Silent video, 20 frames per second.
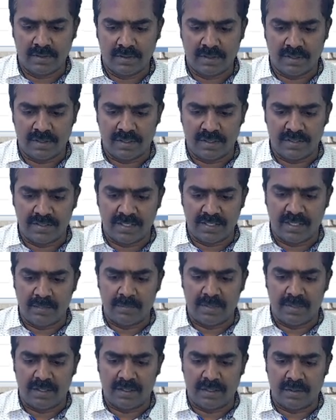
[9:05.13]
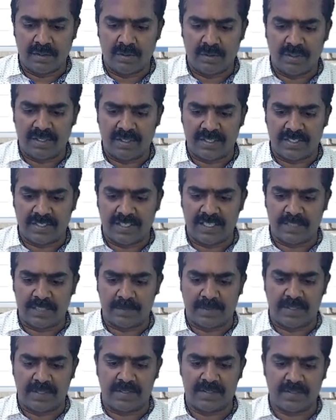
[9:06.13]
Consignment account as an
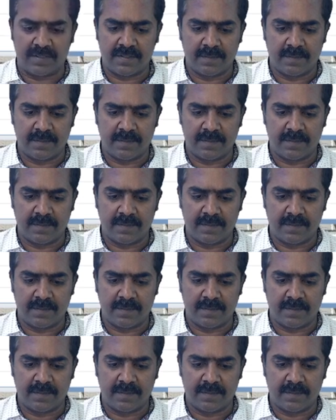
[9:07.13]
expense.